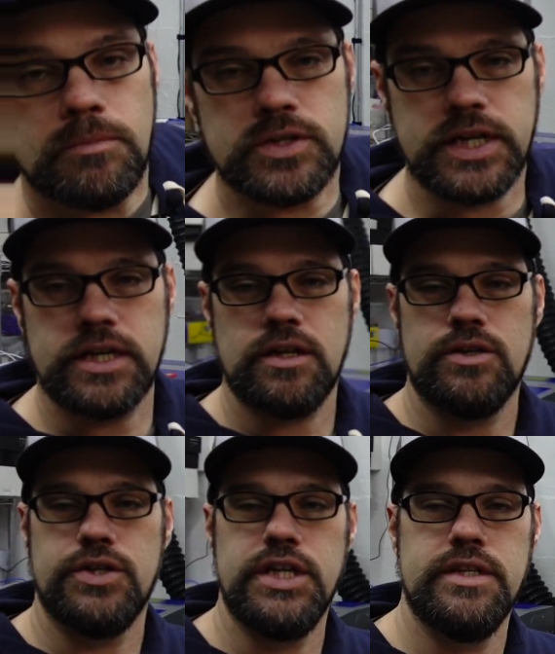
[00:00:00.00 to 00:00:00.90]

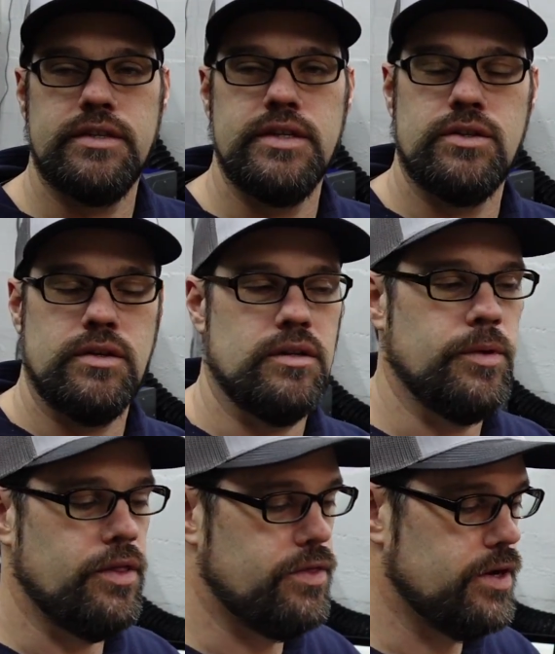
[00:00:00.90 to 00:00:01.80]
multicolor sheets. These are a
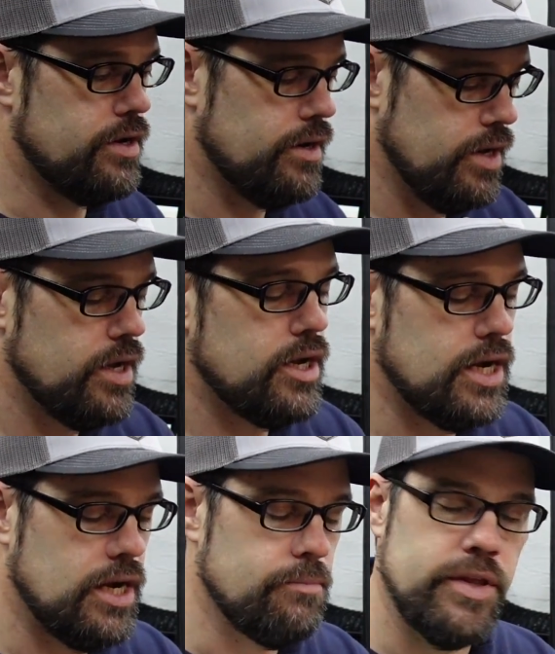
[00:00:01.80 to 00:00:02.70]
little bit thinner,
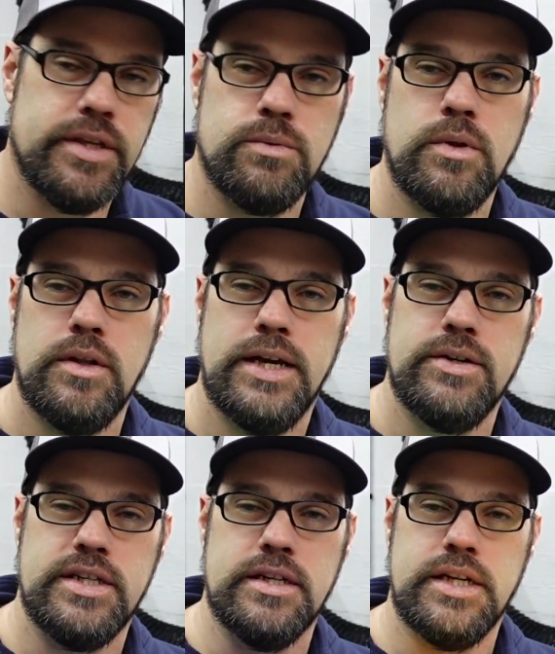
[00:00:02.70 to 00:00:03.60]
uh, but this will allow
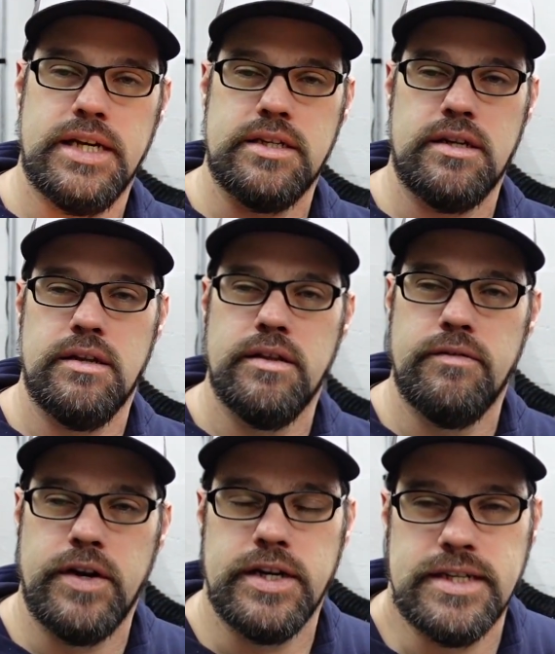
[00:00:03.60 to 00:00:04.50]
us to test the
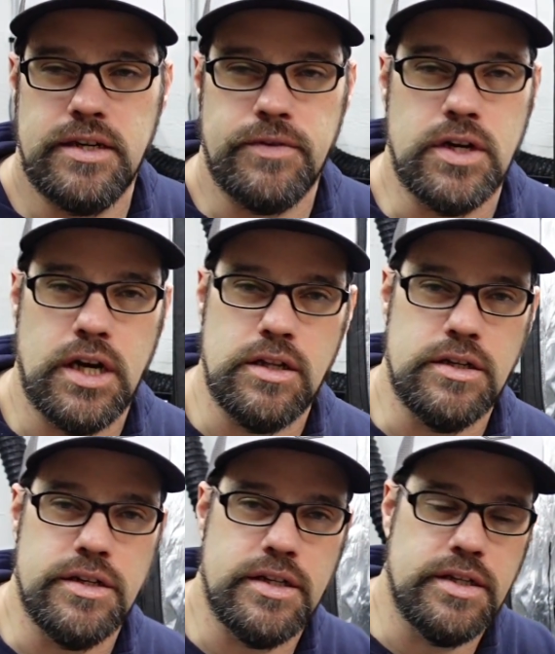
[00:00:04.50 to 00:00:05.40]
various different
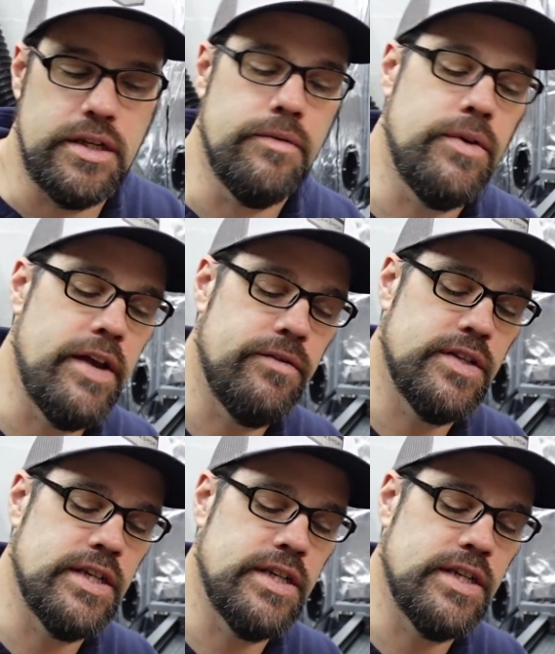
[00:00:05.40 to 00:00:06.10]
colors to see if we have